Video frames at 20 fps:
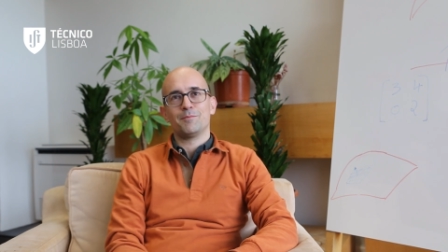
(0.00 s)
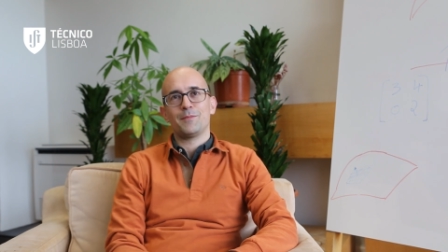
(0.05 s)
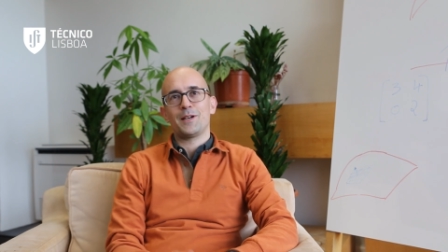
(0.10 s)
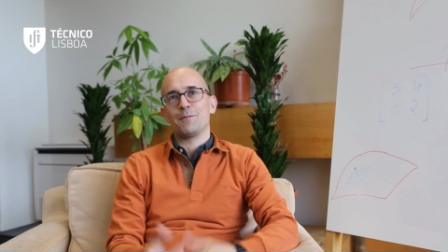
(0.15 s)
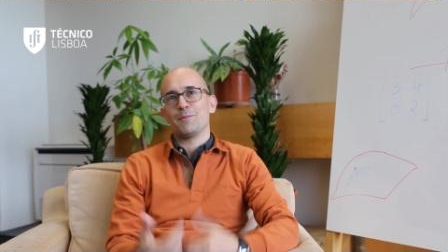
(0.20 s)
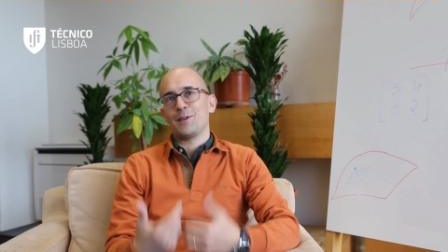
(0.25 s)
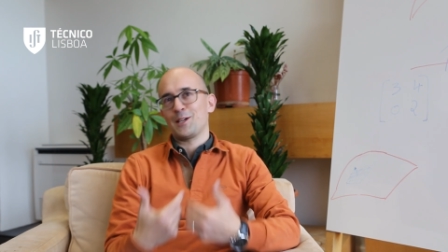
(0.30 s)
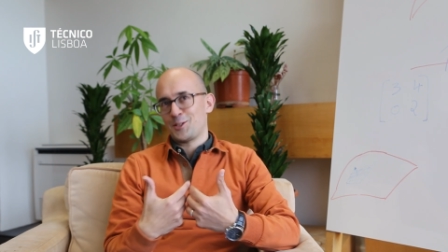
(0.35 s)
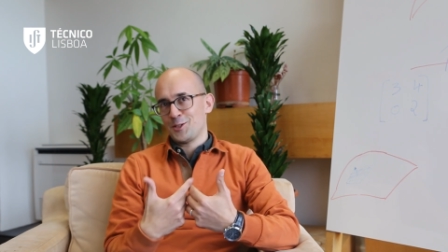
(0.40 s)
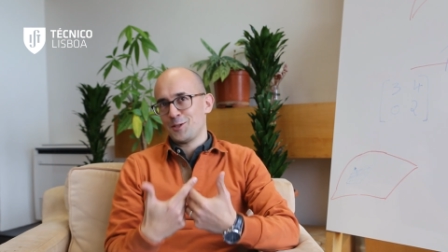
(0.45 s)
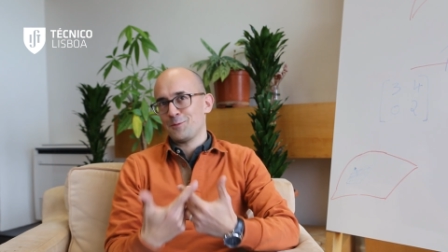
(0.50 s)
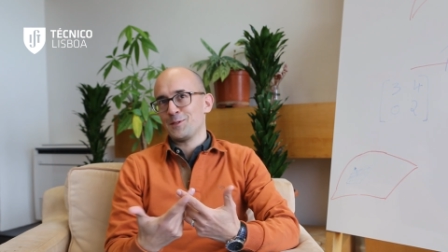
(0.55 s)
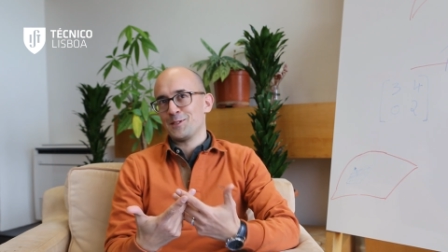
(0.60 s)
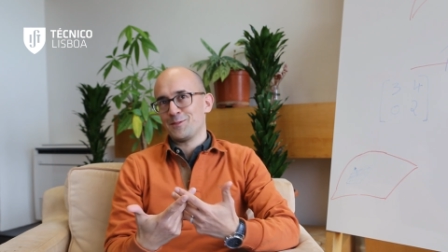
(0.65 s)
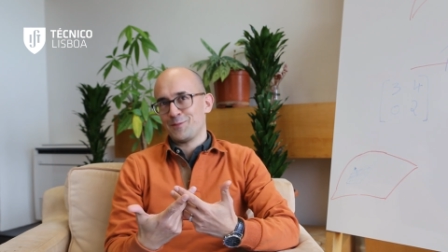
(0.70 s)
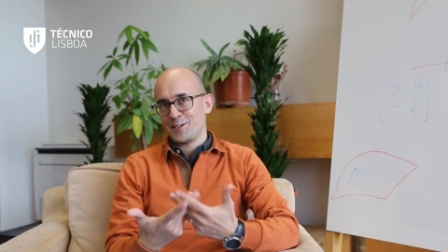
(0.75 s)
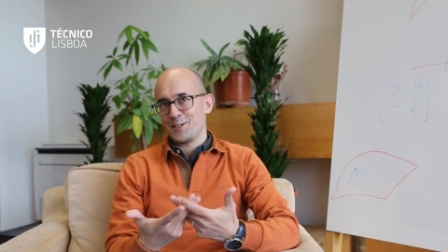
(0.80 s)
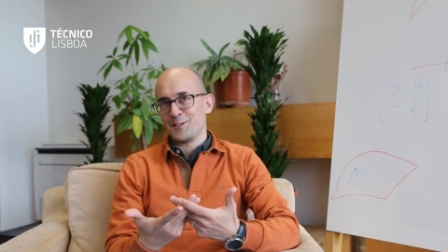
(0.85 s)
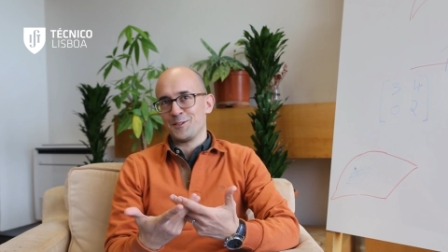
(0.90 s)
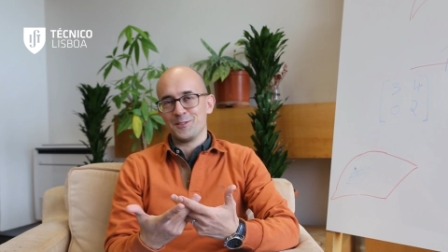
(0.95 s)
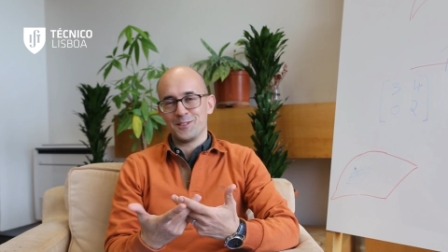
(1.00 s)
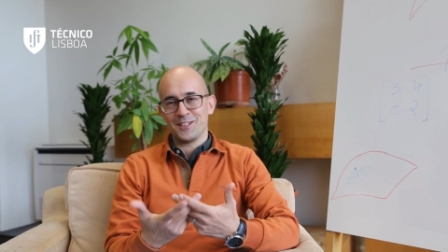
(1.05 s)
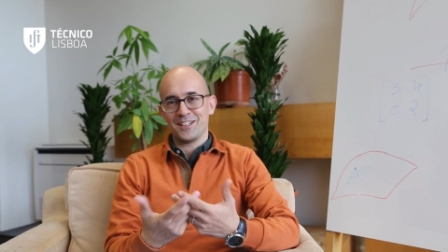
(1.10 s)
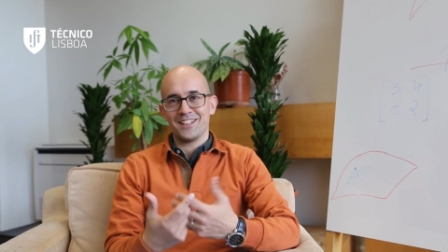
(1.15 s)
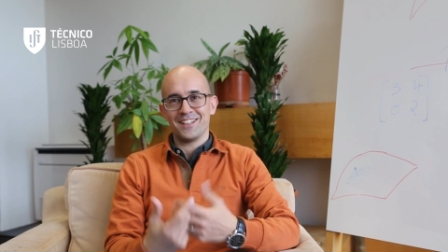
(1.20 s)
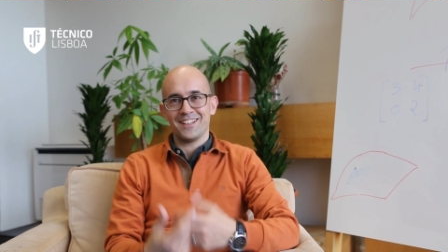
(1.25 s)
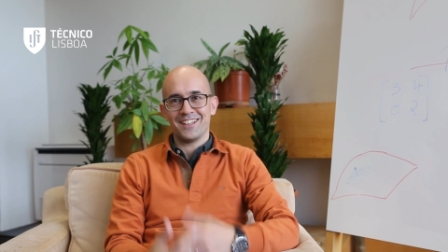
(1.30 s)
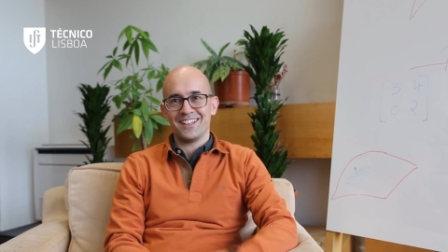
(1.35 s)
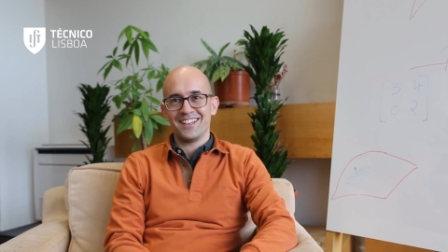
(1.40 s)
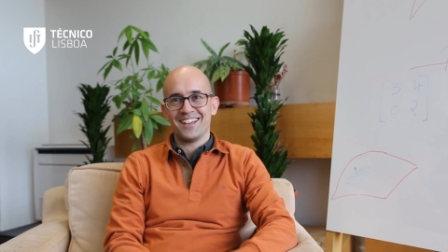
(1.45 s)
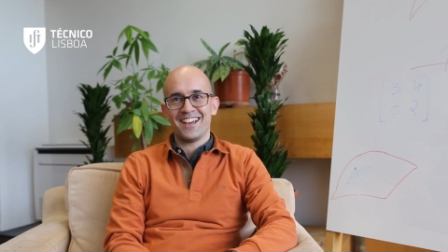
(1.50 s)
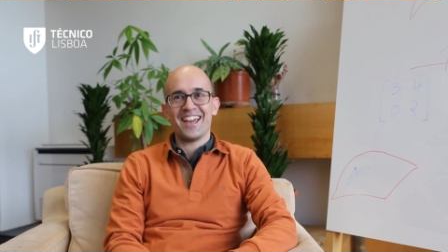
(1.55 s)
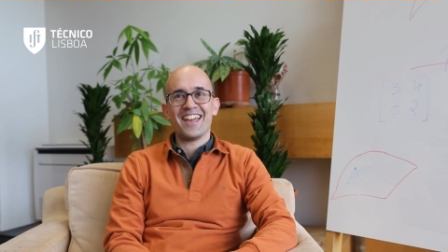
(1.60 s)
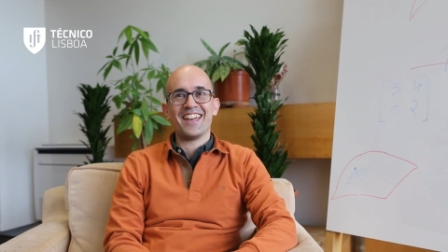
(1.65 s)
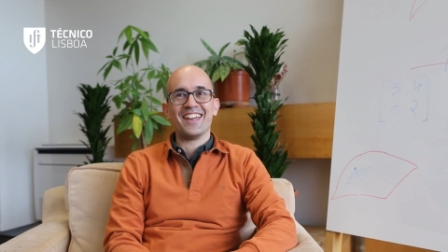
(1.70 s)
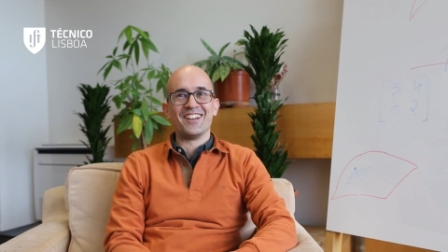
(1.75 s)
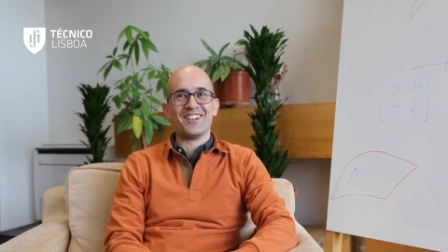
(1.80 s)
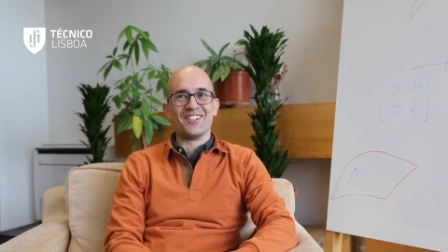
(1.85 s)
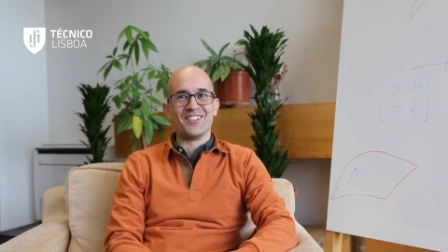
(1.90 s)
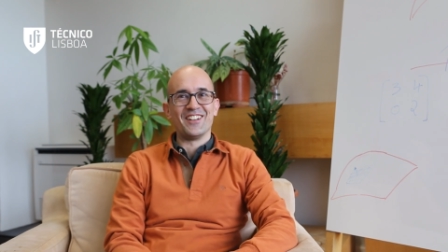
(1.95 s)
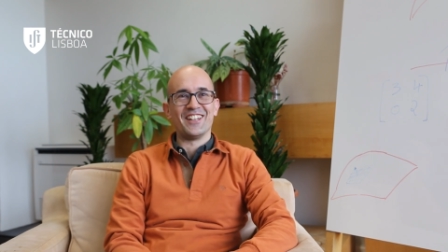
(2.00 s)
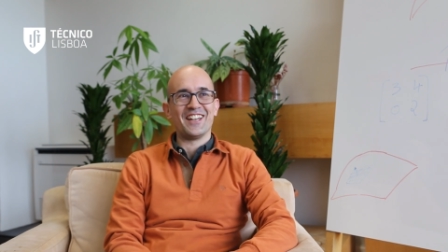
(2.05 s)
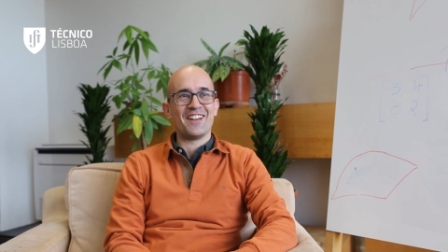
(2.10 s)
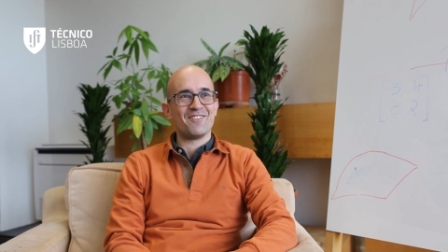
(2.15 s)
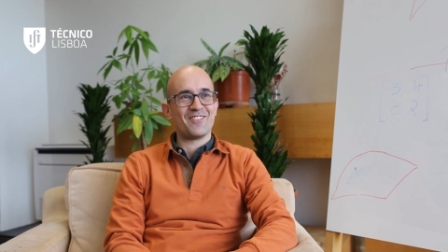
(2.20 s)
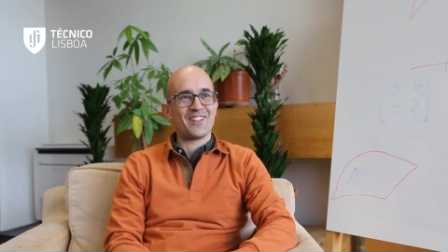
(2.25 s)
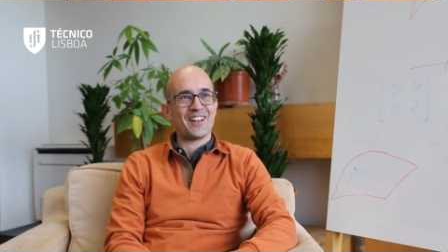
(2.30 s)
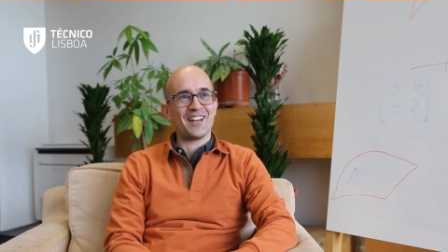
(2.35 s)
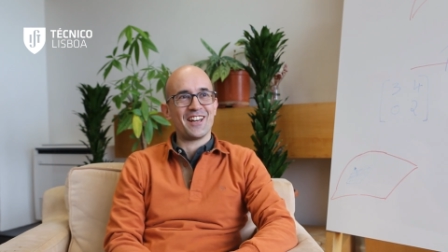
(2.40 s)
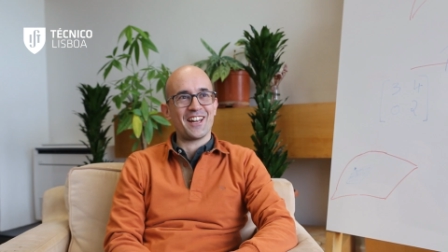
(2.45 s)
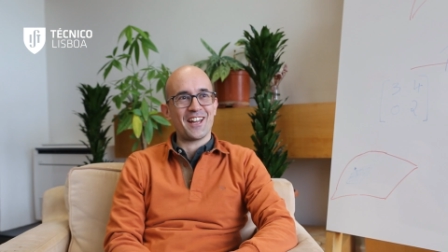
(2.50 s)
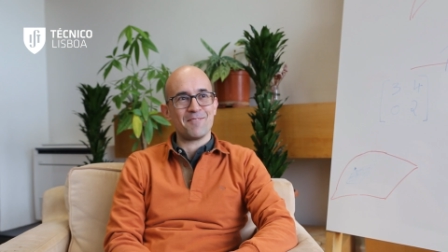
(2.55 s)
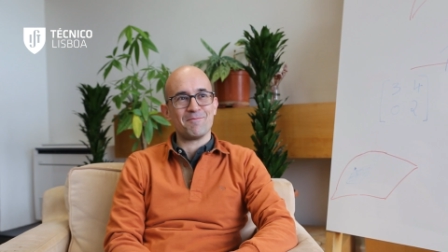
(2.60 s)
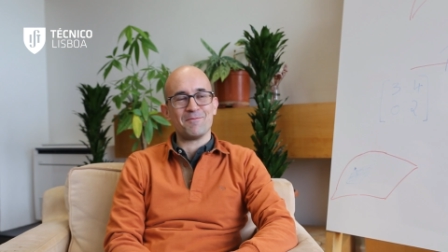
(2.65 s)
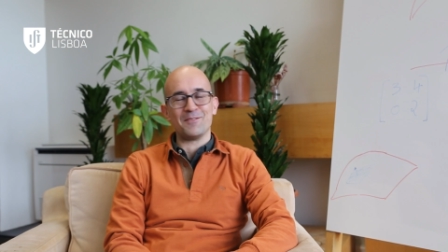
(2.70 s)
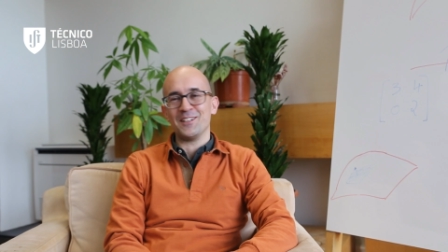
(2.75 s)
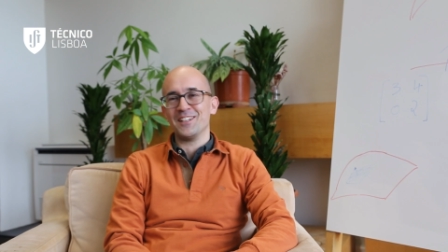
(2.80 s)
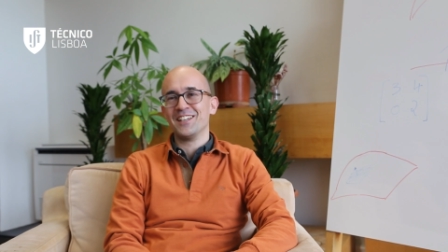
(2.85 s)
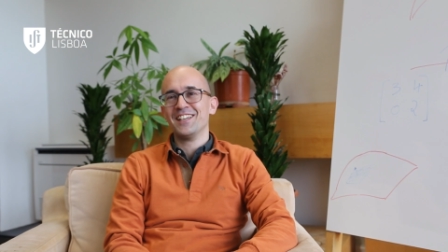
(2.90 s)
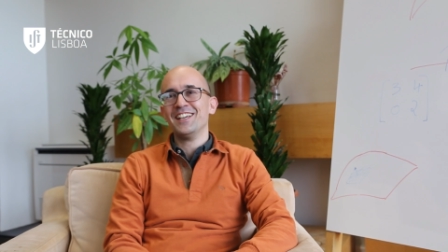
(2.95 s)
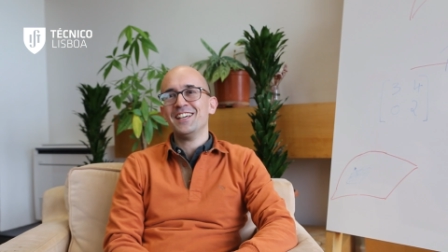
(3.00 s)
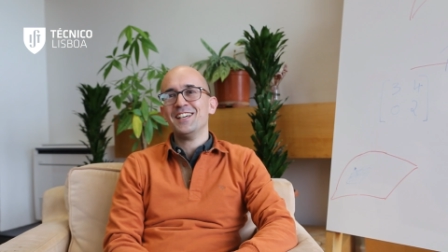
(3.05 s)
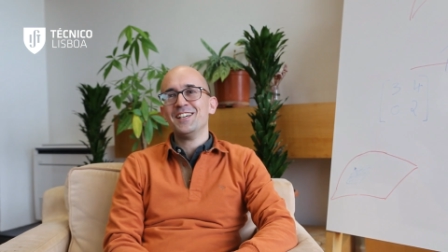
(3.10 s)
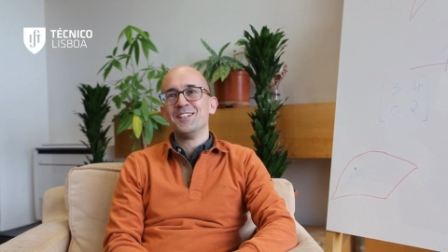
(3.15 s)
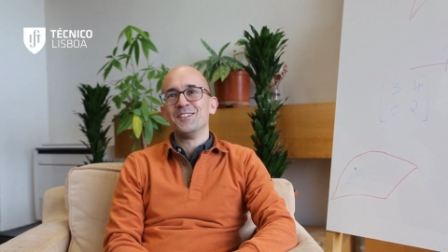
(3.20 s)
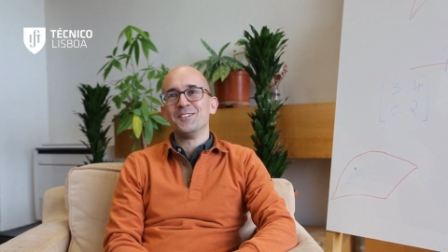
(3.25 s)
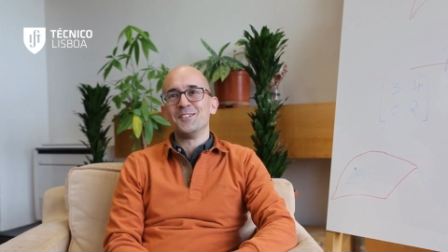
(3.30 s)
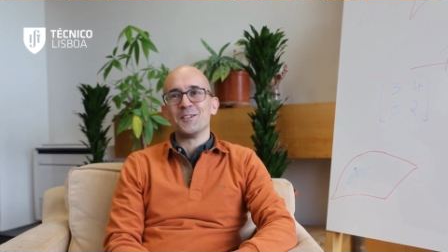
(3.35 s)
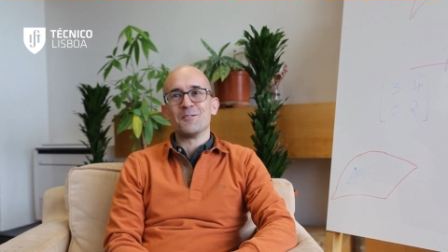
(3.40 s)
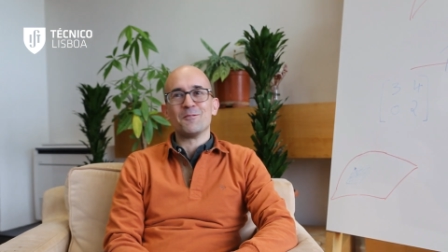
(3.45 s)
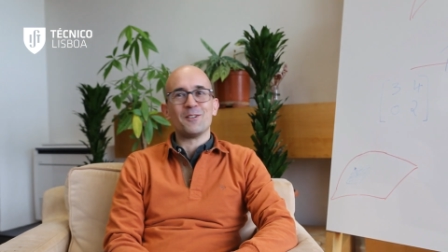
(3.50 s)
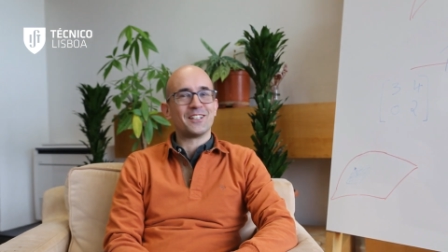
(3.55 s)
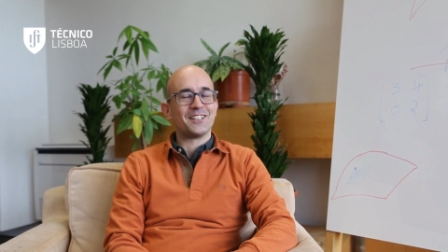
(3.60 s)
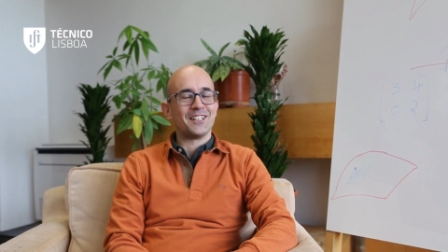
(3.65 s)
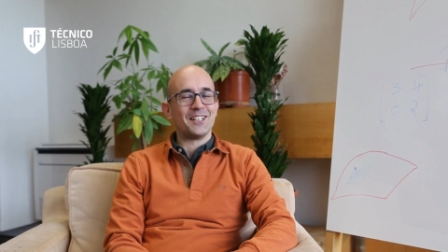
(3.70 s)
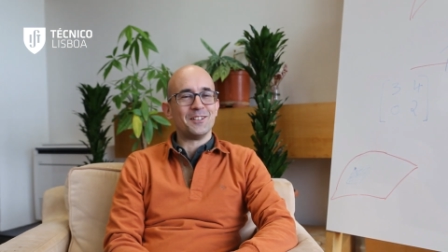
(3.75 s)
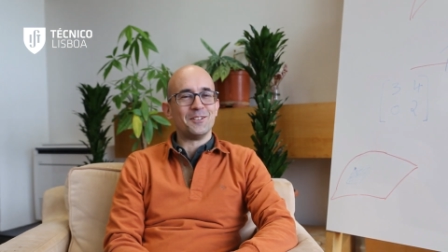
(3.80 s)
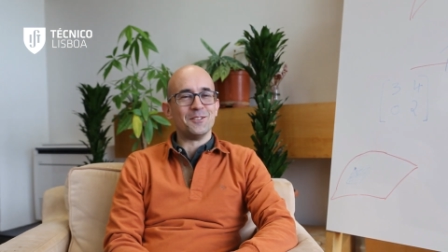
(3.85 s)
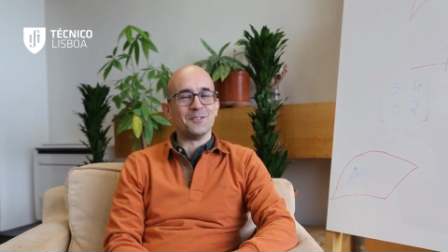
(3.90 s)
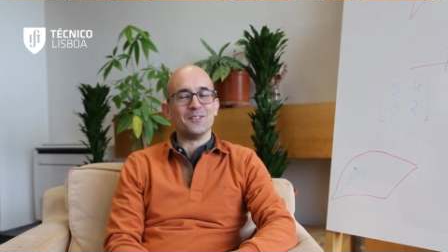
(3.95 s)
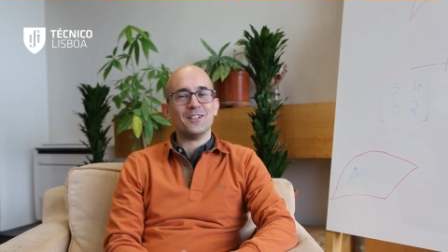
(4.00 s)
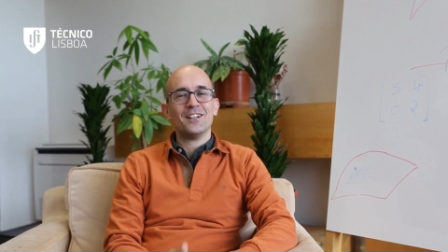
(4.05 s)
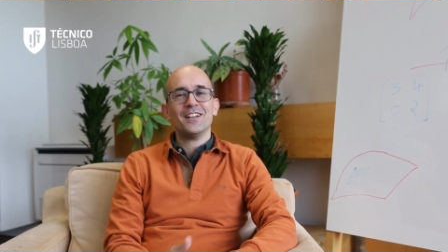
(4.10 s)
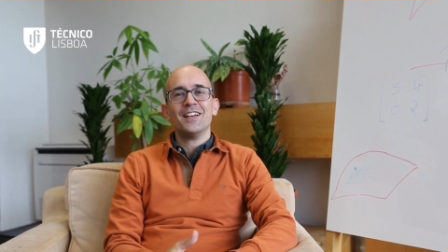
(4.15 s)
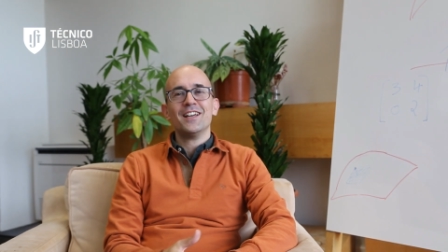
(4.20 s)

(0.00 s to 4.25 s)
My job is very good, I agree. I'm very happy doing what I do.